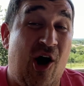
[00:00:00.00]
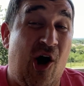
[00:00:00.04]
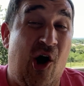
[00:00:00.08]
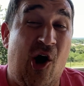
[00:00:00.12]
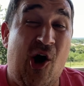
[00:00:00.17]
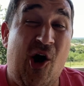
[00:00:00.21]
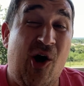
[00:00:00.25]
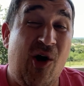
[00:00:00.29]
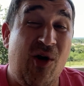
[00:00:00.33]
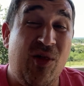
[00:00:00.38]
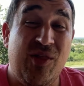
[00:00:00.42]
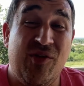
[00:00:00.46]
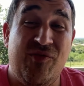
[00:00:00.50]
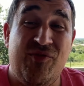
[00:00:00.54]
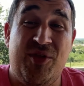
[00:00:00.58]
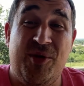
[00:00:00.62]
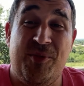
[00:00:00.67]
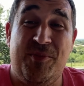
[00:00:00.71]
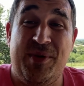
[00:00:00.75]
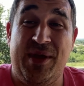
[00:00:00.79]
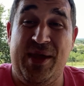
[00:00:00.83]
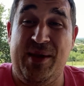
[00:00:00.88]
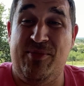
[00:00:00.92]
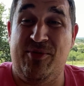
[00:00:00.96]
all of
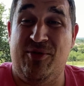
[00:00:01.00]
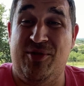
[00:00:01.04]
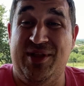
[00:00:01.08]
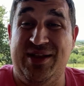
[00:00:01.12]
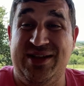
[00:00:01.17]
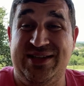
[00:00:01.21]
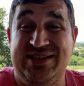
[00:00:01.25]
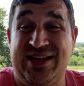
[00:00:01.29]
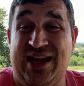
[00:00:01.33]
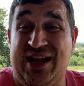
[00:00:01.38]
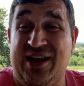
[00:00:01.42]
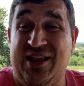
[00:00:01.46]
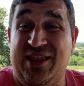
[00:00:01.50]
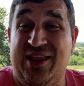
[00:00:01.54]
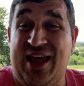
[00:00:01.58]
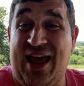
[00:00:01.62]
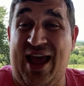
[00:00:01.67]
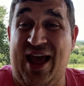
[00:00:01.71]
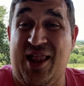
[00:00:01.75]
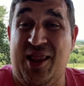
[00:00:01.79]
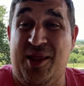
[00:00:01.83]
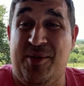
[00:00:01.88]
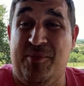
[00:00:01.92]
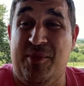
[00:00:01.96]
the people inside of the
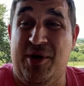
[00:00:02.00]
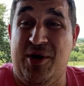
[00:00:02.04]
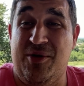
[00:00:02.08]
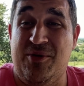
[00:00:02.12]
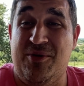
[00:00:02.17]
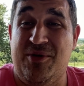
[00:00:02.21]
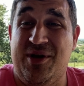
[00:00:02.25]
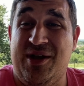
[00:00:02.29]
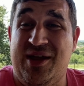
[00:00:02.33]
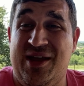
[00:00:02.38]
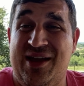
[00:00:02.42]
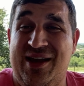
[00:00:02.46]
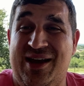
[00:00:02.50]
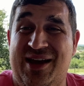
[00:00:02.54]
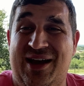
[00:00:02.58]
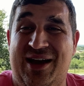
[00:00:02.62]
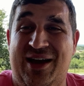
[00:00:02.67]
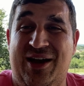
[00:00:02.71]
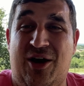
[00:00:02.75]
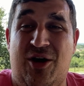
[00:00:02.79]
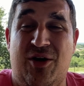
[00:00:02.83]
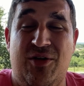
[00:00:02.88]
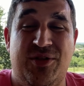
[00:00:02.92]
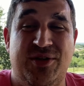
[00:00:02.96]
Alamo,
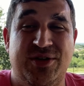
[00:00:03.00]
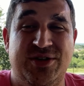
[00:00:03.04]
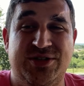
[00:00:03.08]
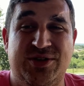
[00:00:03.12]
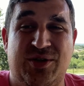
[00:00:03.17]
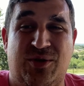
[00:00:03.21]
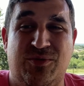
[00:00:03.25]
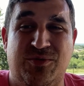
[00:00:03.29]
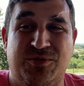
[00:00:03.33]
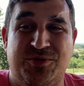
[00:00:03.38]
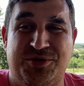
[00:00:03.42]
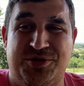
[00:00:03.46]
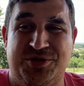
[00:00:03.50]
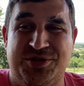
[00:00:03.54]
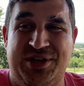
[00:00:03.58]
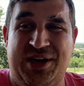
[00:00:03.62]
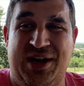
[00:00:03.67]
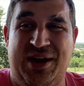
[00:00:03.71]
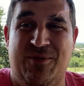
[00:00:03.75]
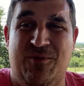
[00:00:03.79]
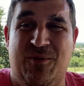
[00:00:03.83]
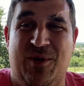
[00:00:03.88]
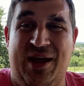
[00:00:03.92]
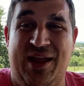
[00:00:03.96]
all the soldiers
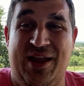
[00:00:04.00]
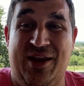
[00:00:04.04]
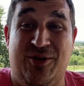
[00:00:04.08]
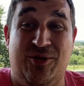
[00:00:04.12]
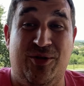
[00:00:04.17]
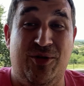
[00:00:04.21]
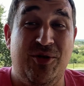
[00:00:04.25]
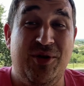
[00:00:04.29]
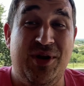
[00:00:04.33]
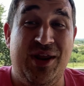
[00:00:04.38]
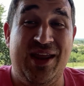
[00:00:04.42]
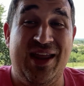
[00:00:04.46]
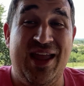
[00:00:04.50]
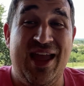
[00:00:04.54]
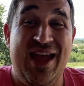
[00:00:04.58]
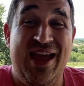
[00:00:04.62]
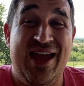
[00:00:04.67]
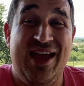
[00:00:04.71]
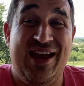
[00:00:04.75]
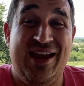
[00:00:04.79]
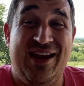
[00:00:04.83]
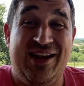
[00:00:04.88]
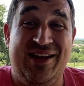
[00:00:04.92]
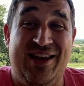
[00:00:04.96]
anyway, including
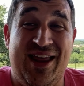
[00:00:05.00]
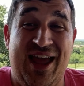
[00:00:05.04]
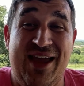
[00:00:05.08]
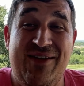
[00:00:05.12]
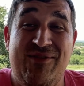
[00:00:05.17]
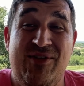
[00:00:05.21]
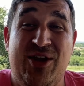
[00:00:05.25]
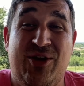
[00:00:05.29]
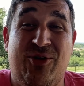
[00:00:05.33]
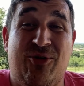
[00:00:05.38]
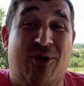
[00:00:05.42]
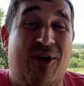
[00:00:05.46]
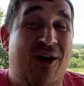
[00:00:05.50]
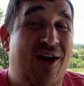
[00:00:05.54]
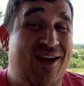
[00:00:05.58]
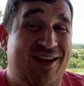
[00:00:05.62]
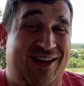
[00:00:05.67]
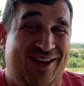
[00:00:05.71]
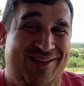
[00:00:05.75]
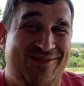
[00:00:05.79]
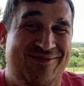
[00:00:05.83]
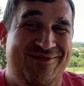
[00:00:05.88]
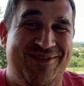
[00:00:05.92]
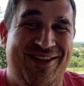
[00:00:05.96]
Davy
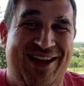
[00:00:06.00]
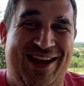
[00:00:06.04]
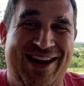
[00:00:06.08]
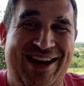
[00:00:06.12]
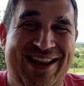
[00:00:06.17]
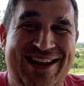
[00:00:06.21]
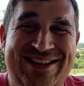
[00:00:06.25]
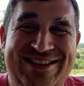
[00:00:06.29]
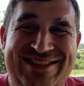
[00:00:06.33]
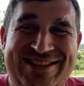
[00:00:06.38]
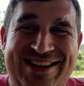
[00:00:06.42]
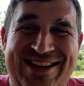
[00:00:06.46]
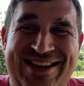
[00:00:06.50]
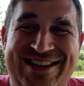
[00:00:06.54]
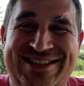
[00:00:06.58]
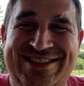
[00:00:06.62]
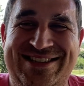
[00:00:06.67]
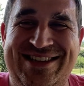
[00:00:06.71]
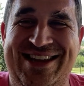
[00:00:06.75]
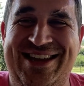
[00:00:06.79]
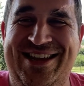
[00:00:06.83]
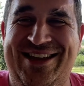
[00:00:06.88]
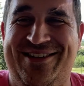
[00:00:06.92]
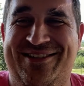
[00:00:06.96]
Crockett, an East
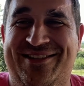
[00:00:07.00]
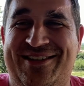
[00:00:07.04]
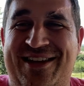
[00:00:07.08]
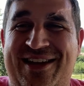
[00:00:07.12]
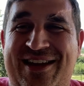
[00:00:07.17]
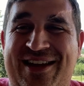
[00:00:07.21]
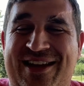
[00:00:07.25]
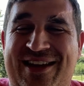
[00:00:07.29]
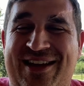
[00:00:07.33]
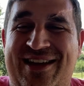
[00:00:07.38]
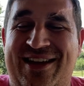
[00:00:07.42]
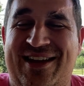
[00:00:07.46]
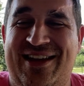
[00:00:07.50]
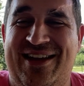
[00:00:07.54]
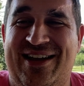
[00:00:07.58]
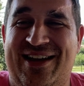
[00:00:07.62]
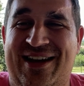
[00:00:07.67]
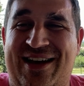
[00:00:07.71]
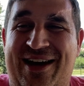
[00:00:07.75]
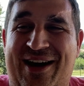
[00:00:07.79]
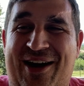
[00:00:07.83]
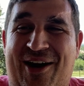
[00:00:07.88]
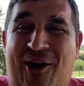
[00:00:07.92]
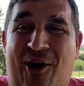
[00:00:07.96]
Tennessean,
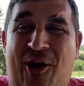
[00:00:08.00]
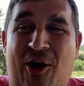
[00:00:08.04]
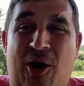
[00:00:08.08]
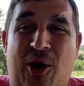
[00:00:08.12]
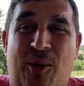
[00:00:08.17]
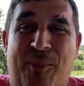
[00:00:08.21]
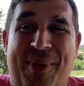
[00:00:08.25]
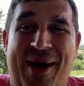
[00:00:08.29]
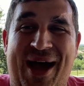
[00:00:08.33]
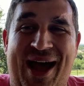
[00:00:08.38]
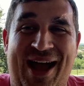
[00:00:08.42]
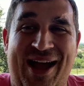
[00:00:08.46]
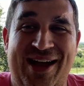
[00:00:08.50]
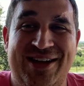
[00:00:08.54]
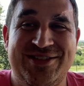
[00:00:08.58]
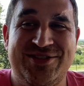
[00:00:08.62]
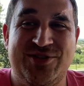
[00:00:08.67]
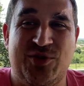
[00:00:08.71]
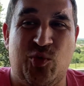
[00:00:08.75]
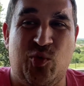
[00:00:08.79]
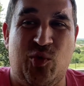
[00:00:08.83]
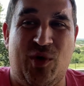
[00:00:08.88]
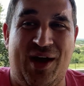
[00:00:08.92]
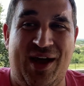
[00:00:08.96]
all
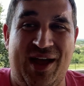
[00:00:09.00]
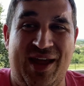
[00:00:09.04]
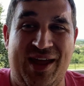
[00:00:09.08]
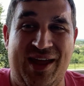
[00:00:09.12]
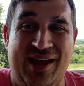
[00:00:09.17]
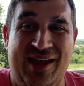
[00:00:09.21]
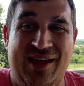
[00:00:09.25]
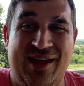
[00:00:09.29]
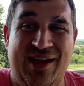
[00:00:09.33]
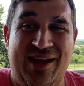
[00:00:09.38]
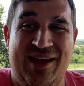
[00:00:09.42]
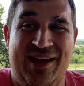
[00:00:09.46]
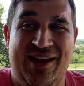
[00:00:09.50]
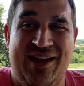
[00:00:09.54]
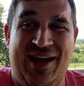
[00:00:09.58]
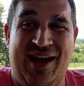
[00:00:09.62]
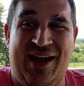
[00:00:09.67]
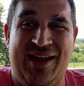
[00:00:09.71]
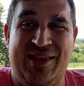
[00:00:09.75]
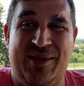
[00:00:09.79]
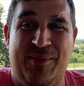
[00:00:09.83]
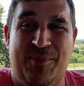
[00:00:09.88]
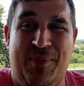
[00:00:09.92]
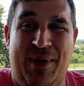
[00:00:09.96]
passed away
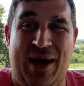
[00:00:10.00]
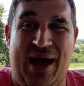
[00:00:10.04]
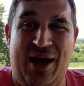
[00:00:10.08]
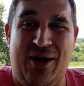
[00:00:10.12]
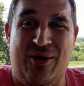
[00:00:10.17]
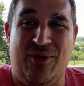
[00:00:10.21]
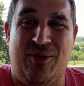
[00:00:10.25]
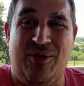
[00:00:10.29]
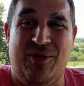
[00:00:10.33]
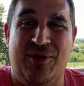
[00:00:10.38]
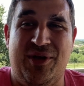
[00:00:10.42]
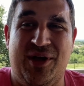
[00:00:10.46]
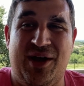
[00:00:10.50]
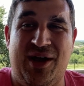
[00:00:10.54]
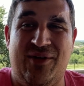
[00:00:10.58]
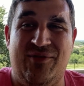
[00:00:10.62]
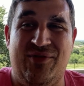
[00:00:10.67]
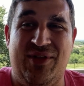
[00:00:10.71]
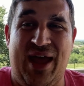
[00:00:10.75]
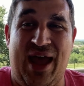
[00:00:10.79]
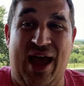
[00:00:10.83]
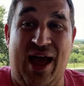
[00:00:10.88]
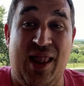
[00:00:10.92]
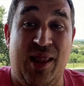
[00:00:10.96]
at the Battle
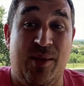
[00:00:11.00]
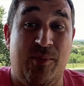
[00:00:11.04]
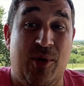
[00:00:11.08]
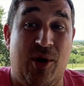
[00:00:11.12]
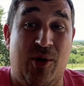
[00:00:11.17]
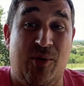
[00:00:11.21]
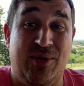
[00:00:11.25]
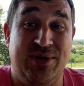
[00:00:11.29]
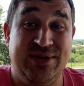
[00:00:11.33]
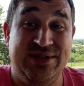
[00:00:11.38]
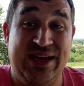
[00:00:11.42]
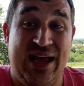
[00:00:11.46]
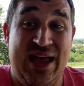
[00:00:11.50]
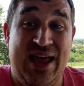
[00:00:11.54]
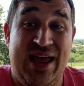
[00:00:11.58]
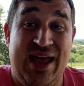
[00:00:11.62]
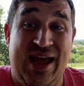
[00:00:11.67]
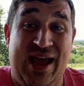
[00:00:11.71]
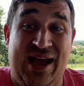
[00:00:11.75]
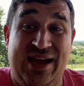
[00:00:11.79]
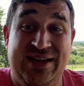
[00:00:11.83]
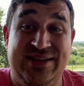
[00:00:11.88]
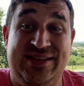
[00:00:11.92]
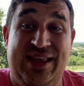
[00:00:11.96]
of the Alamo
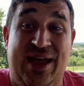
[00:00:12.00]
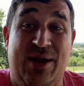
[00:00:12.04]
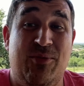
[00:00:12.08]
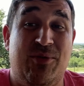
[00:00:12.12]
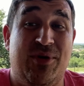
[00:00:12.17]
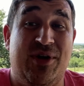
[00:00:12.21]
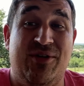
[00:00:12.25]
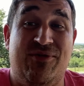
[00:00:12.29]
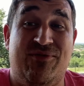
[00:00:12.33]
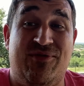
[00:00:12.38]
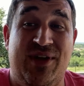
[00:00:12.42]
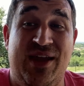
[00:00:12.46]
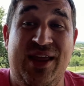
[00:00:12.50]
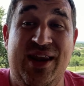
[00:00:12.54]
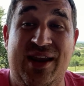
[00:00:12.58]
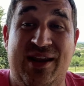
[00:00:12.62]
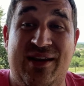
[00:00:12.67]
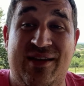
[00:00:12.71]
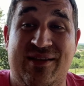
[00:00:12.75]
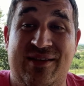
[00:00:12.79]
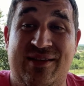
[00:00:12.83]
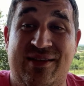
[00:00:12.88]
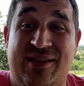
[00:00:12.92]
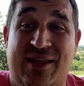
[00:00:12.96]
as they were
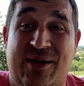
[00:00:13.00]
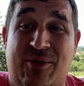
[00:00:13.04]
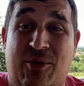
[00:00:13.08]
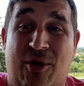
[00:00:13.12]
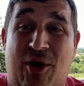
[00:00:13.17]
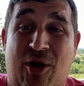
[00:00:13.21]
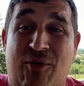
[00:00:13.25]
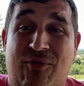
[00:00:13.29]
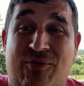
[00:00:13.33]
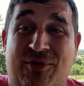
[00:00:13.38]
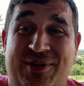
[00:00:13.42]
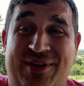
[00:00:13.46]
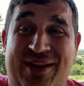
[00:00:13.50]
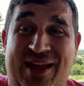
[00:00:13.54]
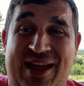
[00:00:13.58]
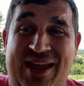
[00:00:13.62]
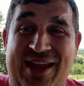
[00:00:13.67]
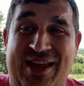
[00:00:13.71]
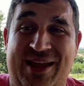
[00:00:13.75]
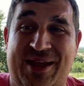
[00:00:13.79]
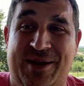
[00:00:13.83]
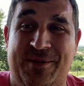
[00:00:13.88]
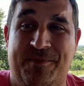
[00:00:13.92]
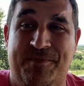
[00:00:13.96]
defeated. They were
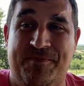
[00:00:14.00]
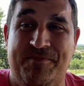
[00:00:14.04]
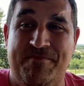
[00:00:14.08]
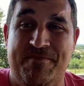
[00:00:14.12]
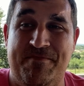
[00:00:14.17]
overtaken.